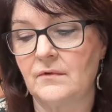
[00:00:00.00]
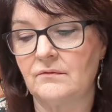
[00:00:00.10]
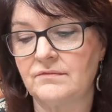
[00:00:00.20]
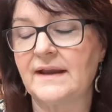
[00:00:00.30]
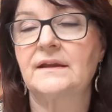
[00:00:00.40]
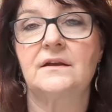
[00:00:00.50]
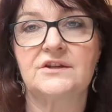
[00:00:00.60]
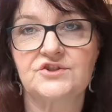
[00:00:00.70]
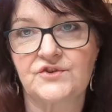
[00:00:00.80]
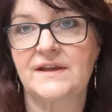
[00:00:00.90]

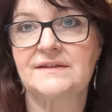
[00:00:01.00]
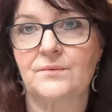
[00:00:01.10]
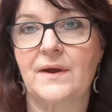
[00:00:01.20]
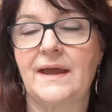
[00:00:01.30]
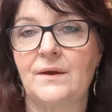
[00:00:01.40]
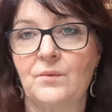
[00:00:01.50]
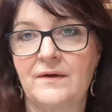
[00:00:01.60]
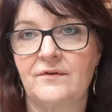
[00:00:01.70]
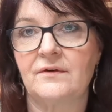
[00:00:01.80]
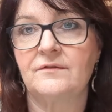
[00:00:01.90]
recognize straight away
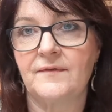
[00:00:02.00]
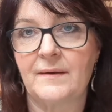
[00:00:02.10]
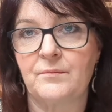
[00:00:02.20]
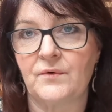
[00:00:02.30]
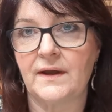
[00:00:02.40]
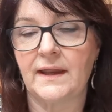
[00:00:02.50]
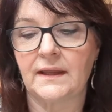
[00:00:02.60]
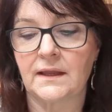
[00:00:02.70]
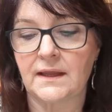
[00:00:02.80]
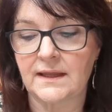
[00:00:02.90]
whether a
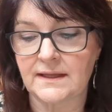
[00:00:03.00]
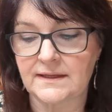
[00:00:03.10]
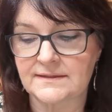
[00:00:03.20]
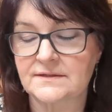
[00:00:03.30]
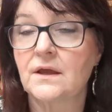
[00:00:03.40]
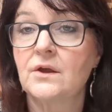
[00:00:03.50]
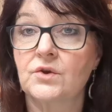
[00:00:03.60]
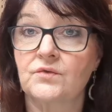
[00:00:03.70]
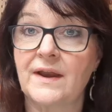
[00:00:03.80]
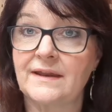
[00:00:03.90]
fabric is
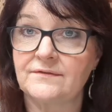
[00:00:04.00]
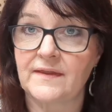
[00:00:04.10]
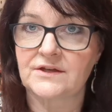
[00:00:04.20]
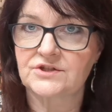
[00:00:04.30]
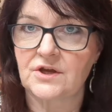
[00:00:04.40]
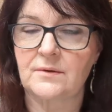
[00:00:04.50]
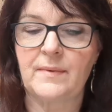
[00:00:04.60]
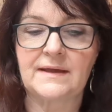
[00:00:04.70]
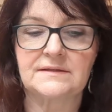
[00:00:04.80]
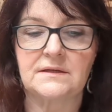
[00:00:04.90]
great for that shirt
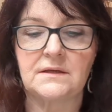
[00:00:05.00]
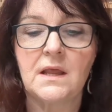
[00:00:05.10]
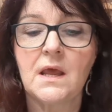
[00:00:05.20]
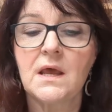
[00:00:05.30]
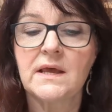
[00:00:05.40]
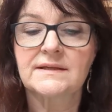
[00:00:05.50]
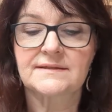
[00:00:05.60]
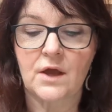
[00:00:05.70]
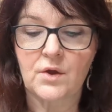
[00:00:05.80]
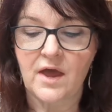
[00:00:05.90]
pattern.
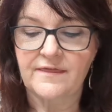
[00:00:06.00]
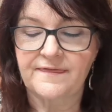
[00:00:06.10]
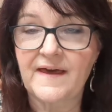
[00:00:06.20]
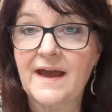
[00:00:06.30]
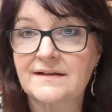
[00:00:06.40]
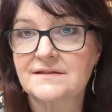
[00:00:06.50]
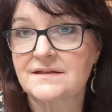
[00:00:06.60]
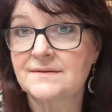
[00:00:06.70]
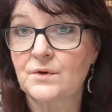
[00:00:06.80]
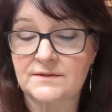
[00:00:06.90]
So that
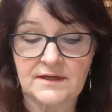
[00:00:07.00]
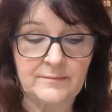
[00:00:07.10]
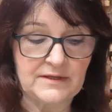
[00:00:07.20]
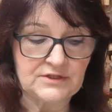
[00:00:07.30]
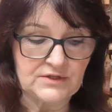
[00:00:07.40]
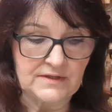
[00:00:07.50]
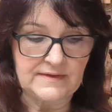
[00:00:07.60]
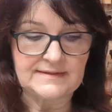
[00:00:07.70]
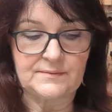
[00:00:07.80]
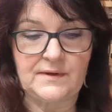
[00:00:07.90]
is what I've been doing
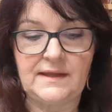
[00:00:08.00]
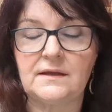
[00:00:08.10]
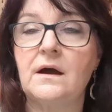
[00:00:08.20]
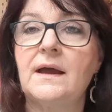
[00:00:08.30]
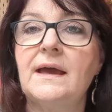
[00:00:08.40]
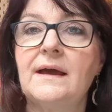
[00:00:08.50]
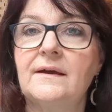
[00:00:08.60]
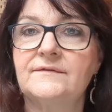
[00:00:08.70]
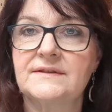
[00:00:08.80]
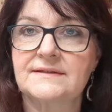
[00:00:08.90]
this week. I
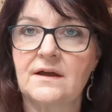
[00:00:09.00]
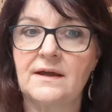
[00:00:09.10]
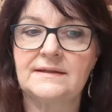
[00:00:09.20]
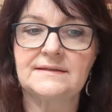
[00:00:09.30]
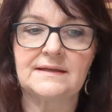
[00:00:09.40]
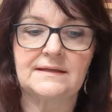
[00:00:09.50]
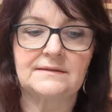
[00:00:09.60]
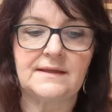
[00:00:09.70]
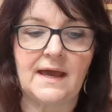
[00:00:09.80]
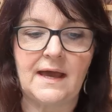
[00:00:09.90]
have decided
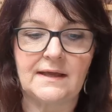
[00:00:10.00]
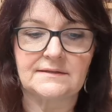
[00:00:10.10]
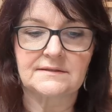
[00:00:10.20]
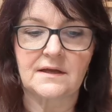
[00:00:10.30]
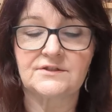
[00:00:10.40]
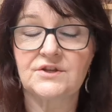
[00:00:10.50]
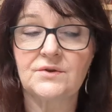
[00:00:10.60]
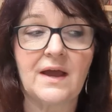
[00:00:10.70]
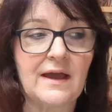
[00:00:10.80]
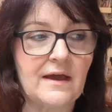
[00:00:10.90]
that I do
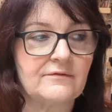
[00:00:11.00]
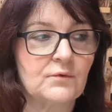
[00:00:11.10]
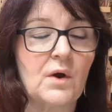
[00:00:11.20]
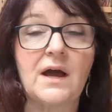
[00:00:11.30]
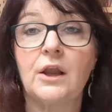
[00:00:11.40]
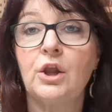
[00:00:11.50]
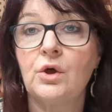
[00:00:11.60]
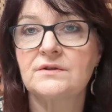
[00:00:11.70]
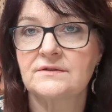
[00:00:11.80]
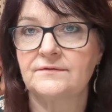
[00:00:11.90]
have quite a
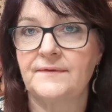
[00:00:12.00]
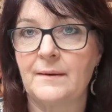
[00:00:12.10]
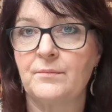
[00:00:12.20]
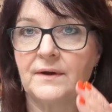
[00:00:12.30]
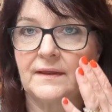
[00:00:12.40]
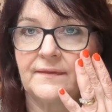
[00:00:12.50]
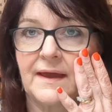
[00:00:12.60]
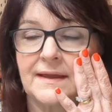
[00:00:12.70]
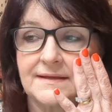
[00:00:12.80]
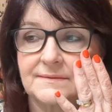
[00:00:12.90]
lot of fabric
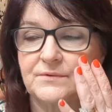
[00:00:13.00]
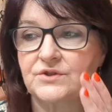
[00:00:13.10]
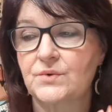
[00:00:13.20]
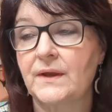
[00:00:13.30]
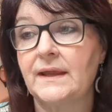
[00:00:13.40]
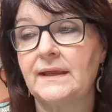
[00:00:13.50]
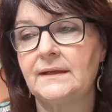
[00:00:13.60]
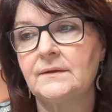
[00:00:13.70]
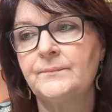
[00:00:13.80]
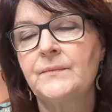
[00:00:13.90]
that is
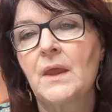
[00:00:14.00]
between